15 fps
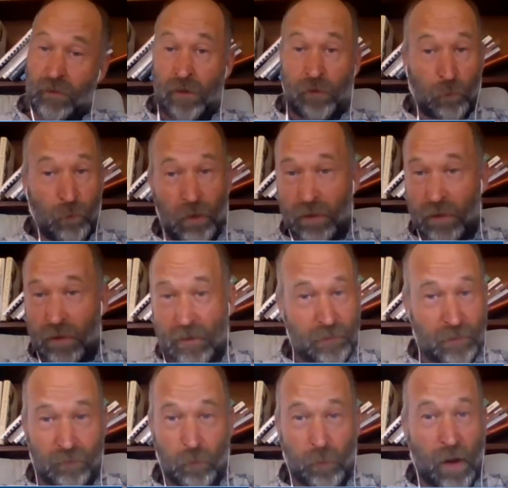it's really
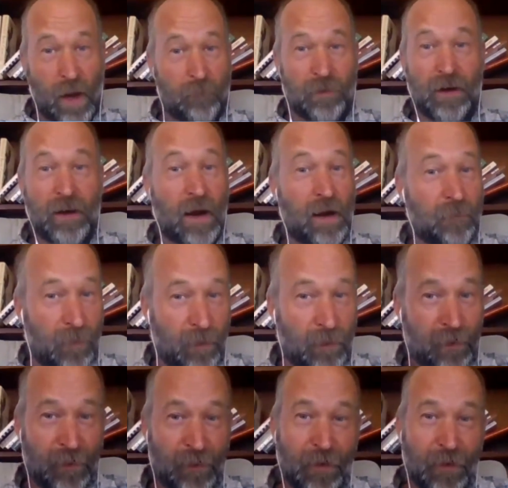interesting. We're having kind of
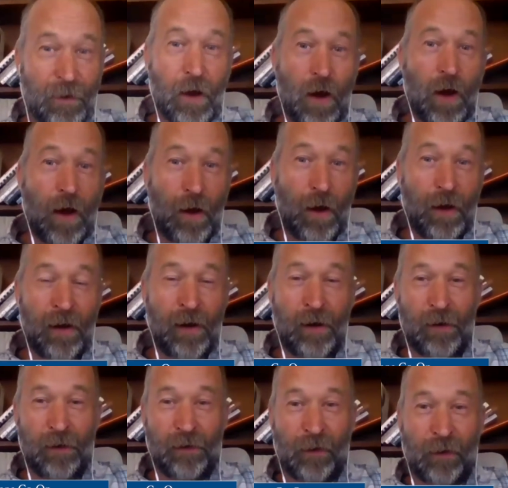a a,